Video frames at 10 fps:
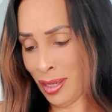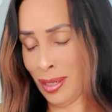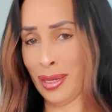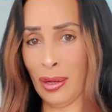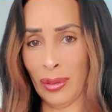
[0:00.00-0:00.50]

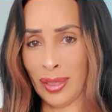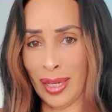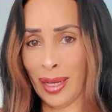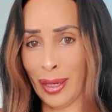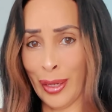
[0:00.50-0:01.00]
And I was
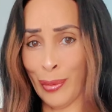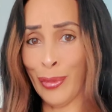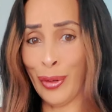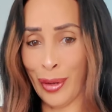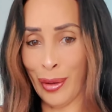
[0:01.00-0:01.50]
like,
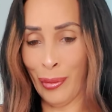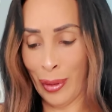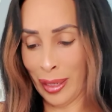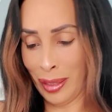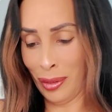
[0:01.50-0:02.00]
no,
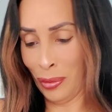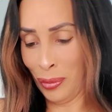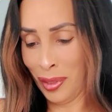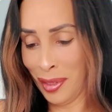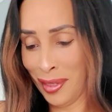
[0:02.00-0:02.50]
I don't.